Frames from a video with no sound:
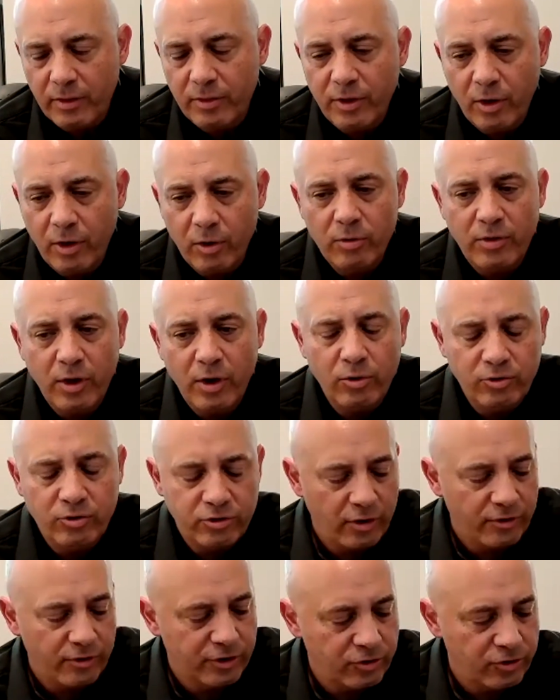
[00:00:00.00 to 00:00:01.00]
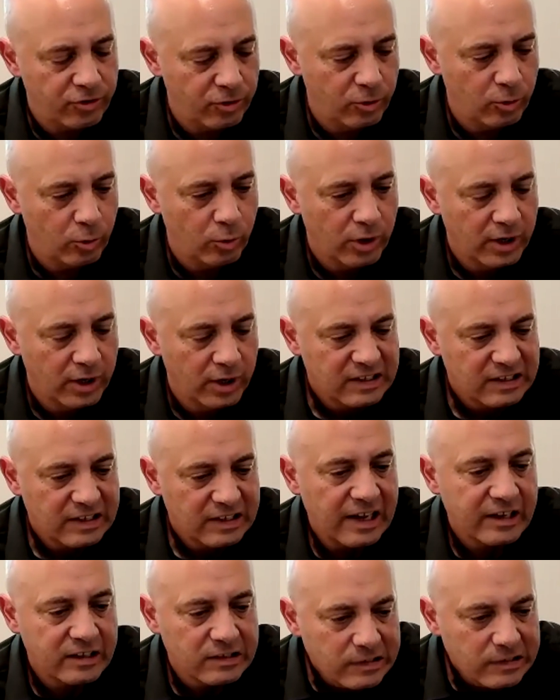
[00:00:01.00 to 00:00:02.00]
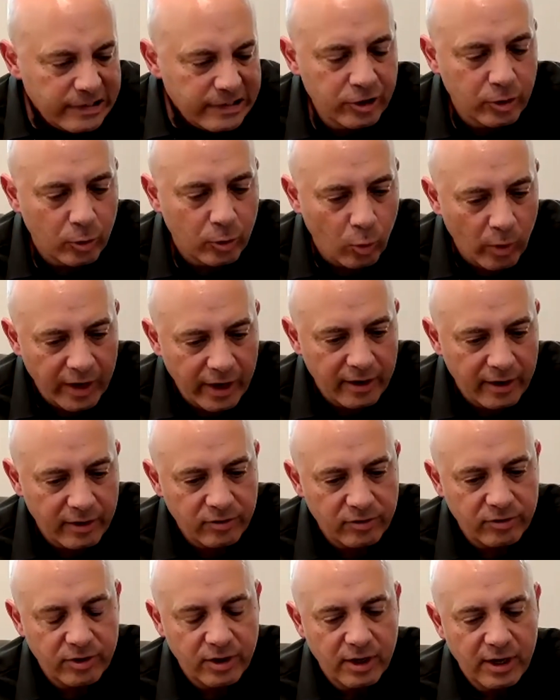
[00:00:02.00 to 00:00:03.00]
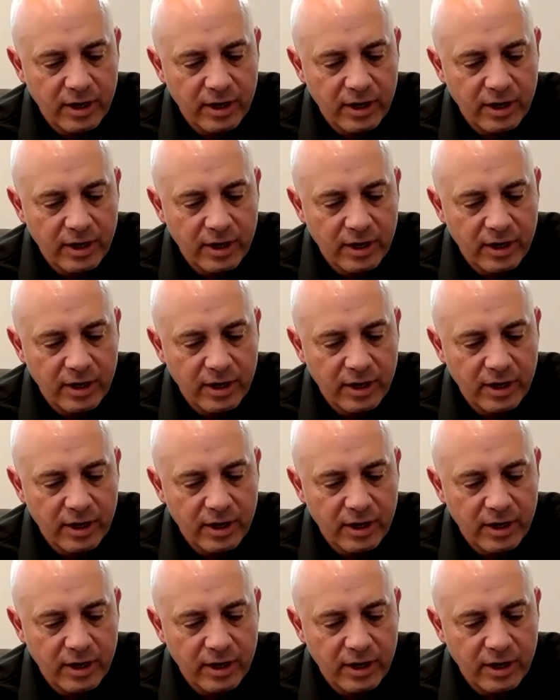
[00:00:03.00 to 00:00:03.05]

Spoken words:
Those are the two kind of legal ways.